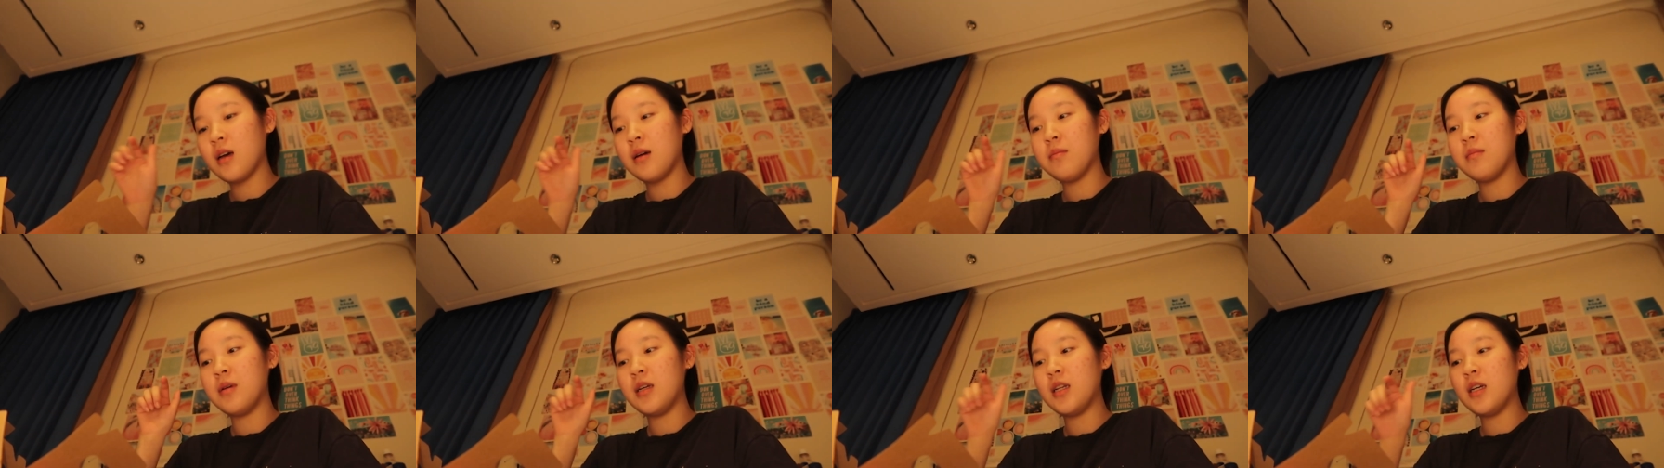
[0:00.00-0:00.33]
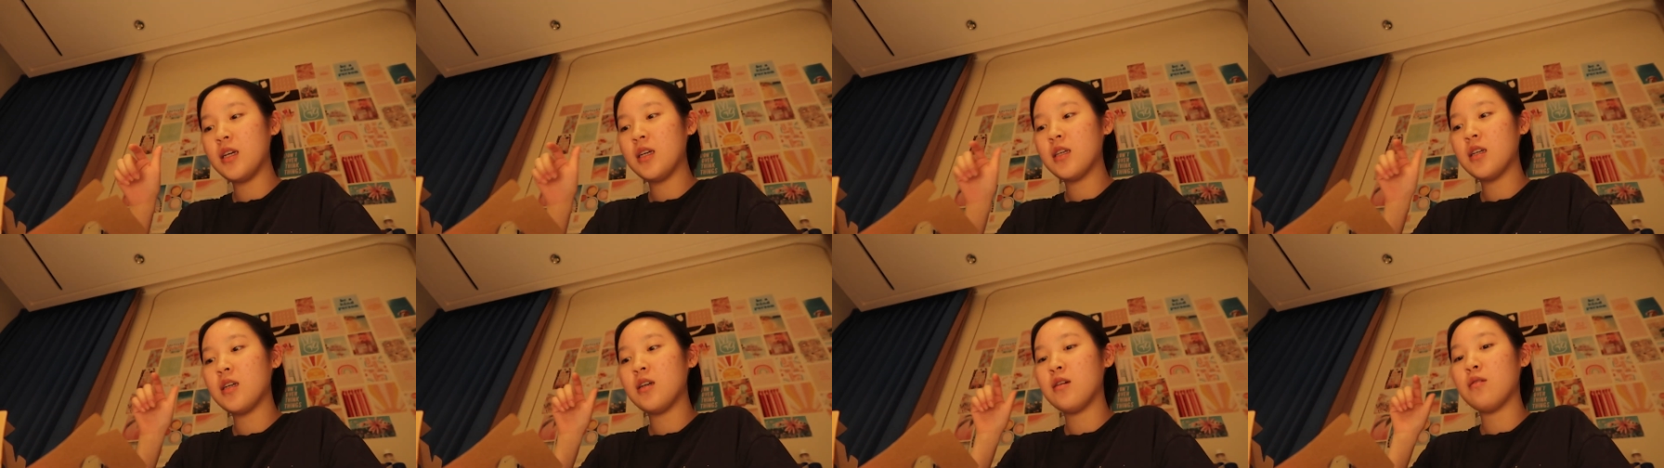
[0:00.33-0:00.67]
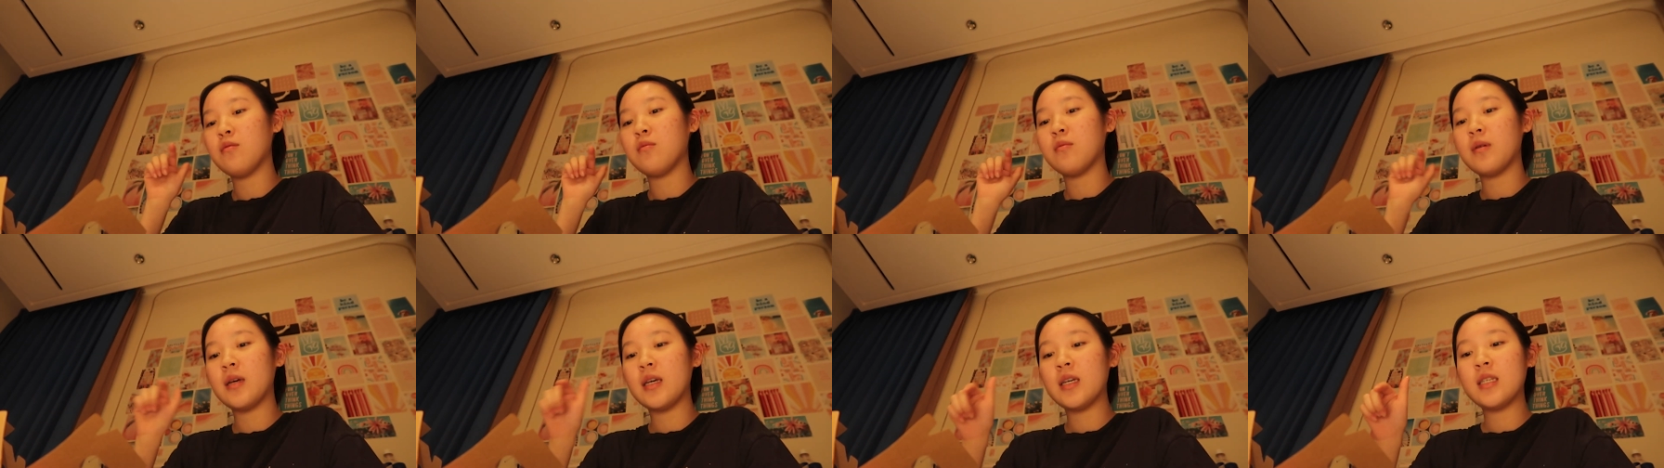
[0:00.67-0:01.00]
I'm eating
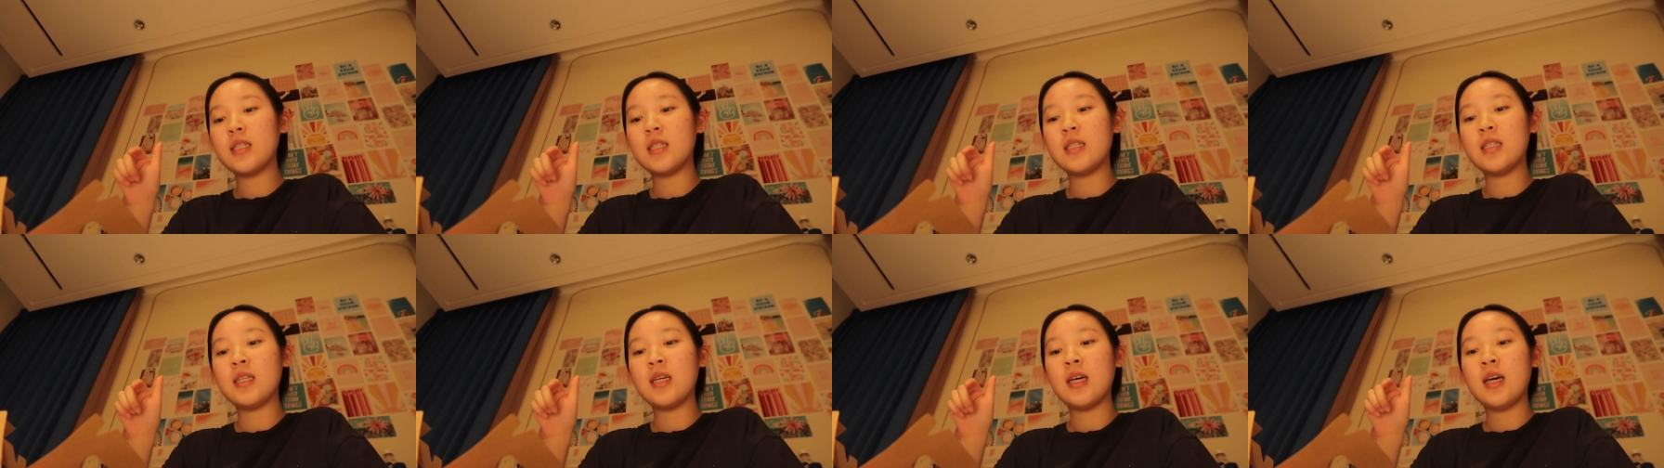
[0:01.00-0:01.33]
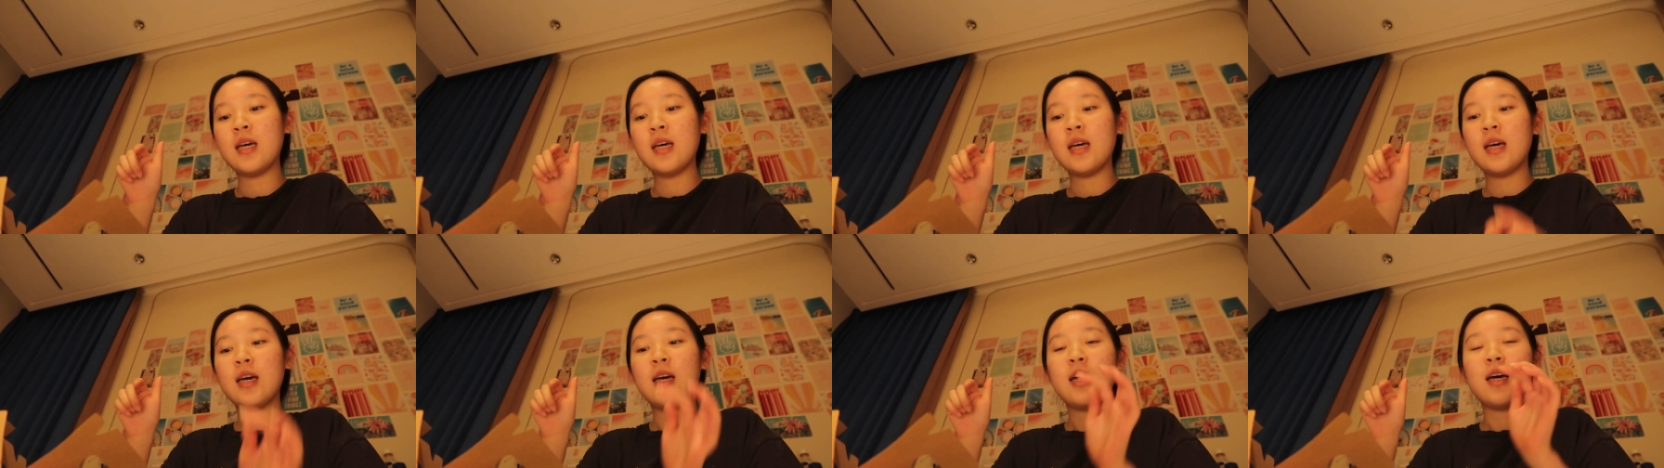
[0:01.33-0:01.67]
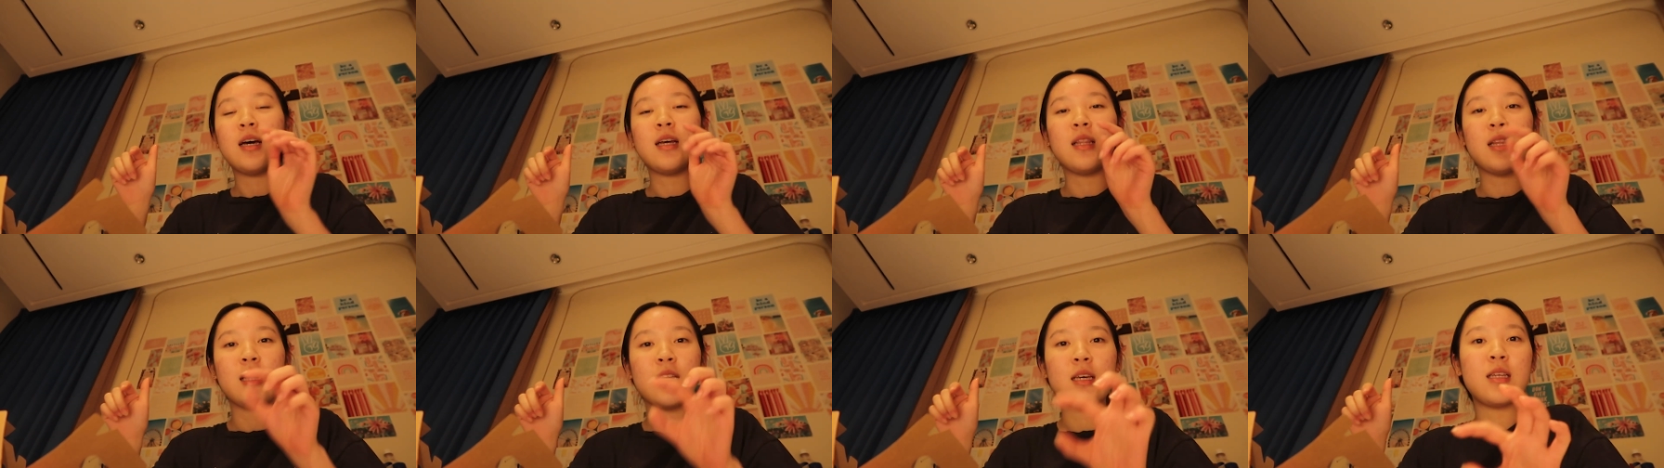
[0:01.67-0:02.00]
wings
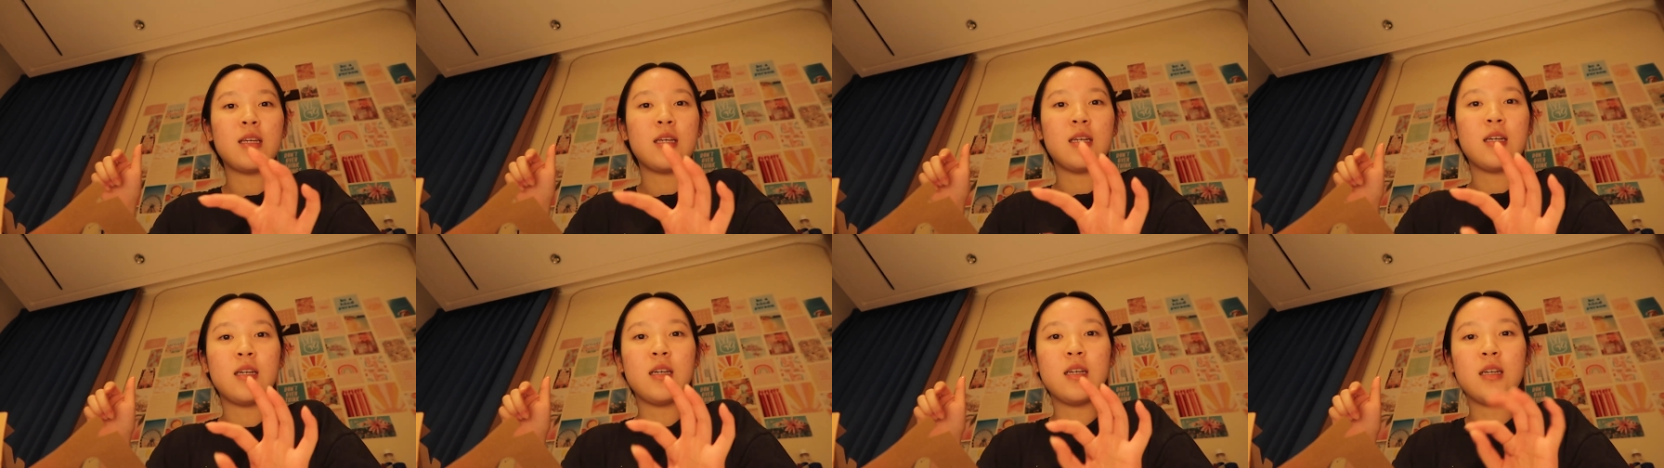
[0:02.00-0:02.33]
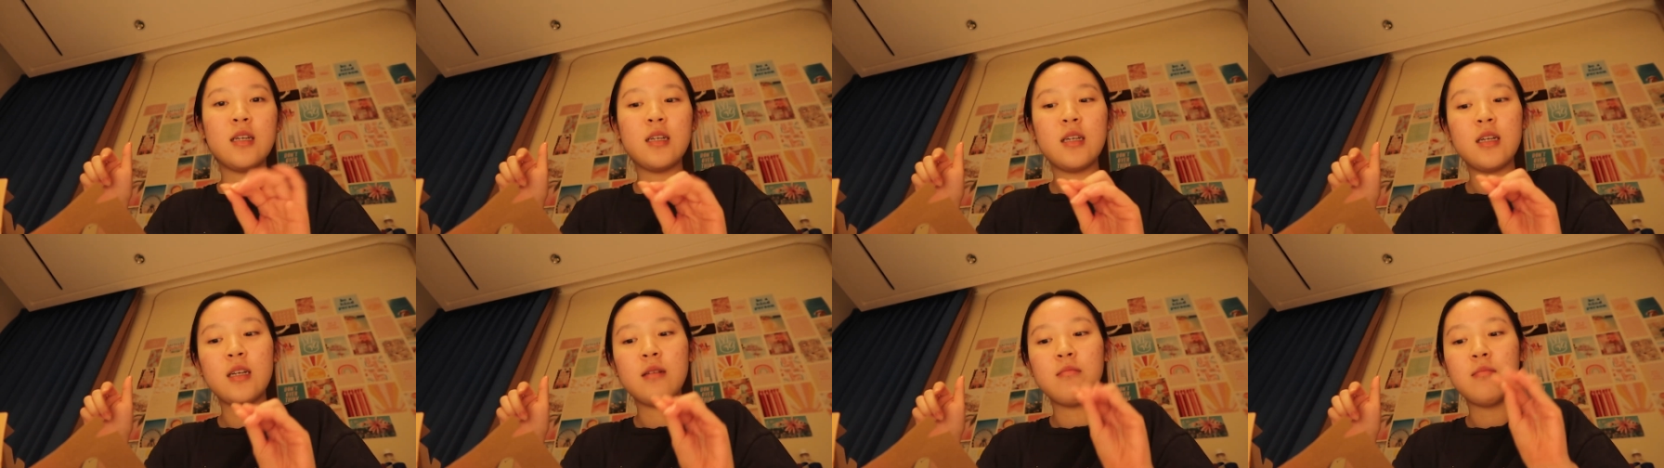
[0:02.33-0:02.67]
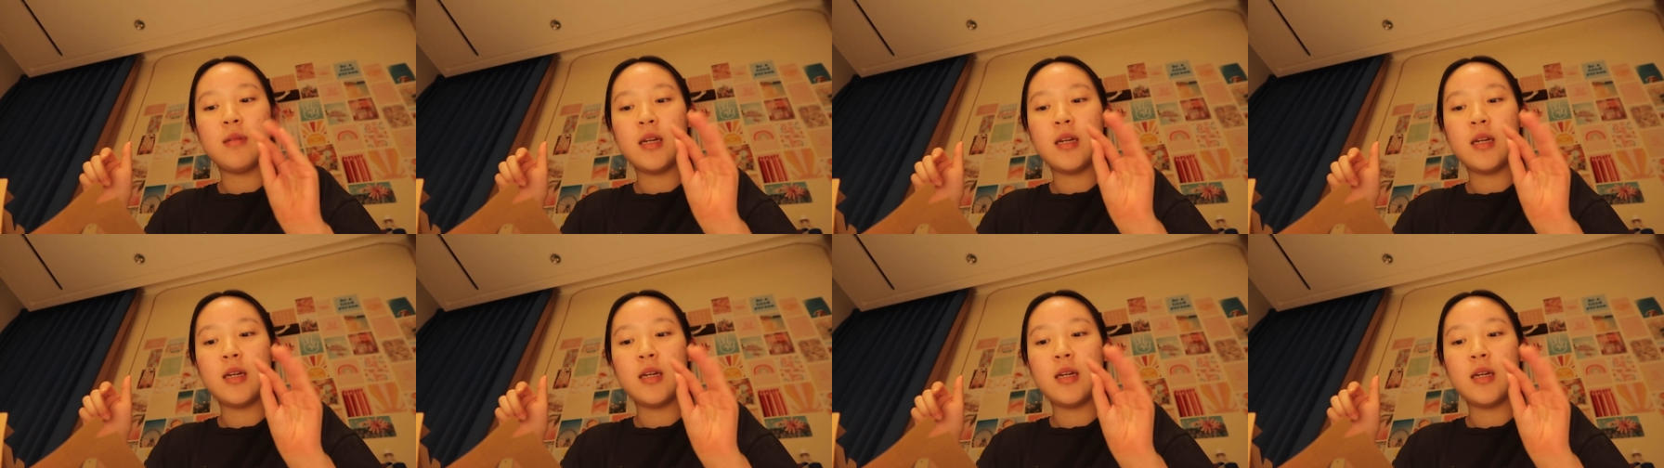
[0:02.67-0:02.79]
and like a